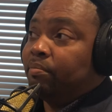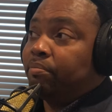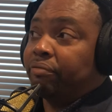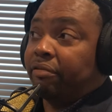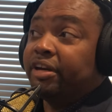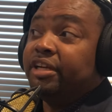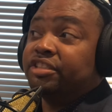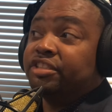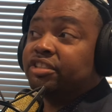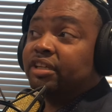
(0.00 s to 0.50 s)

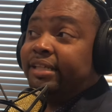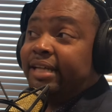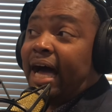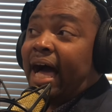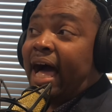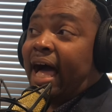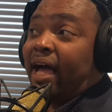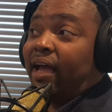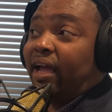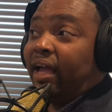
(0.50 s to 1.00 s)
Preach or
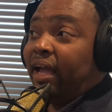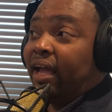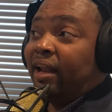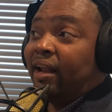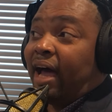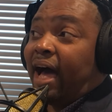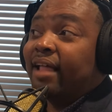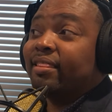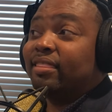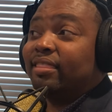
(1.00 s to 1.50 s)
die,
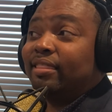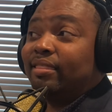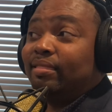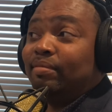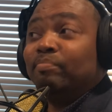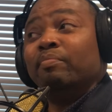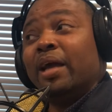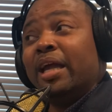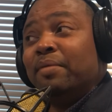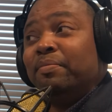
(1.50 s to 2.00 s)
and
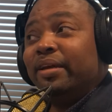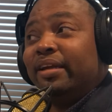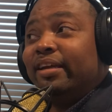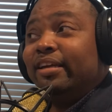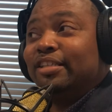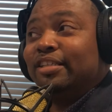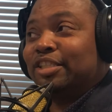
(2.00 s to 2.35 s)
maybe he